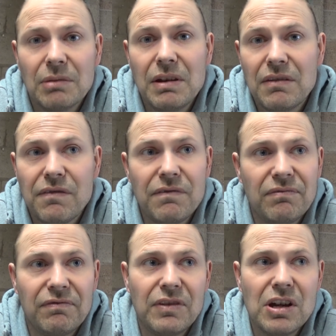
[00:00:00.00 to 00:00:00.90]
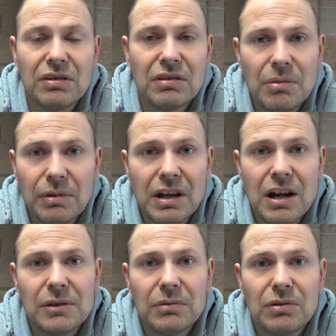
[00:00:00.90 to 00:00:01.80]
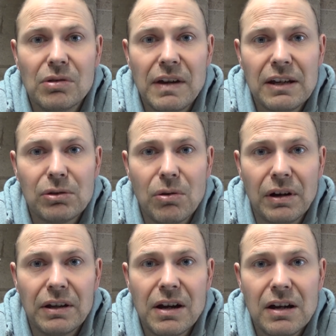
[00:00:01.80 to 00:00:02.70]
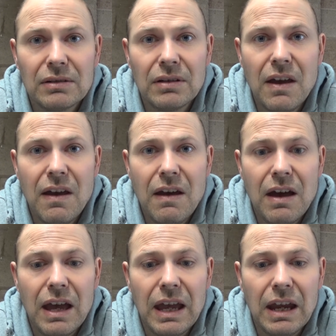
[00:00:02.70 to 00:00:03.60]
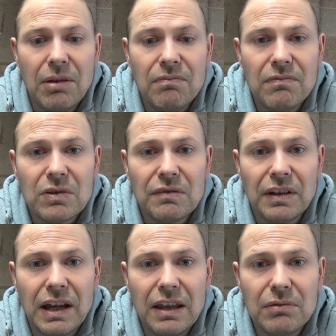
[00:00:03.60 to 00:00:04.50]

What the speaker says: I mean, the first couple of cars were sort of ex-touring cars, stuff like that.